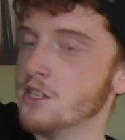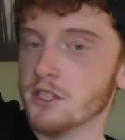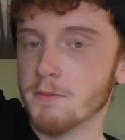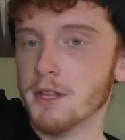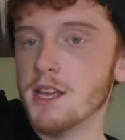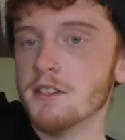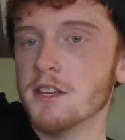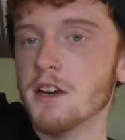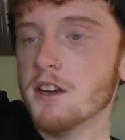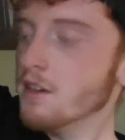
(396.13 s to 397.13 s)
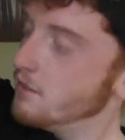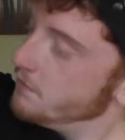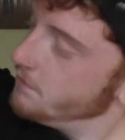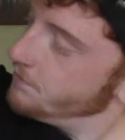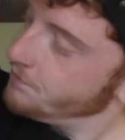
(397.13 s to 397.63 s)
It's just a blazer,
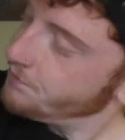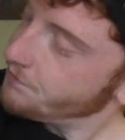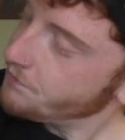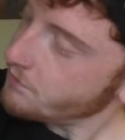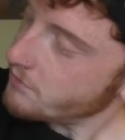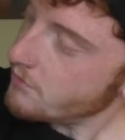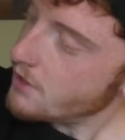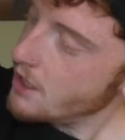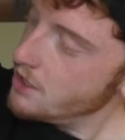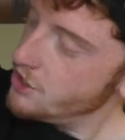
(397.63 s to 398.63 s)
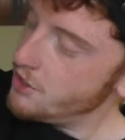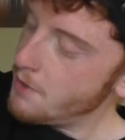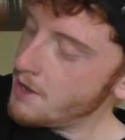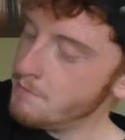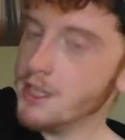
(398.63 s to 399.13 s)
two
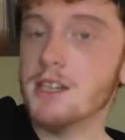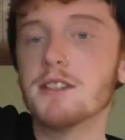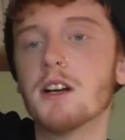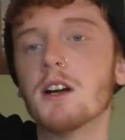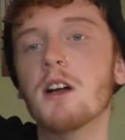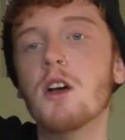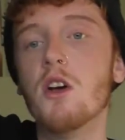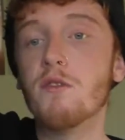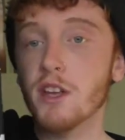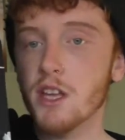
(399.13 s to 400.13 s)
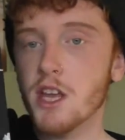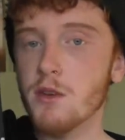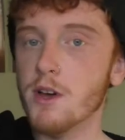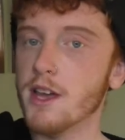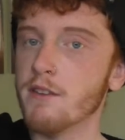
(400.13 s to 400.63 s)
button blazer, really
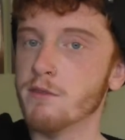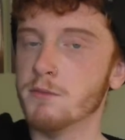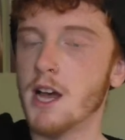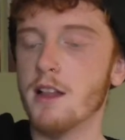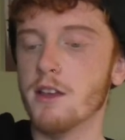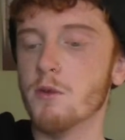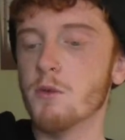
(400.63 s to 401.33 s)
cute, again from Tallia